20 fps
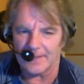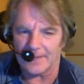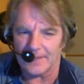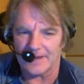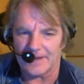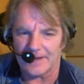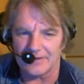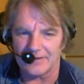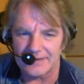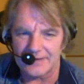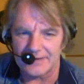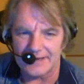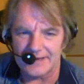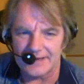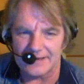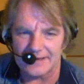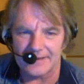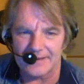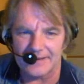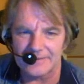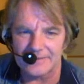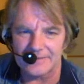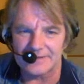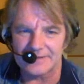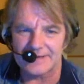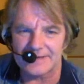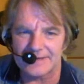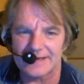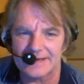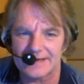Okay, now I'm going to
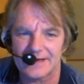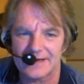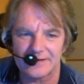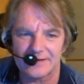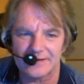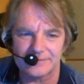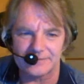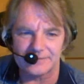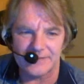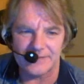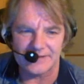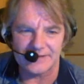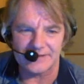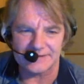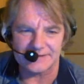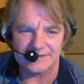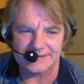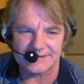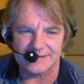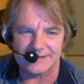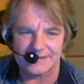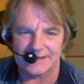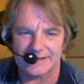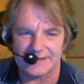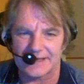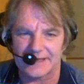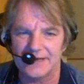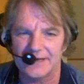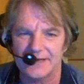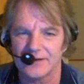take care of some business in
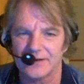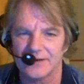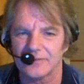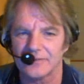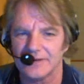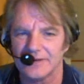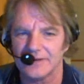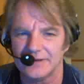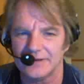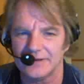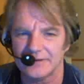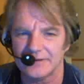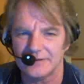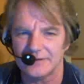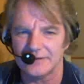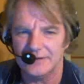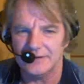here while you're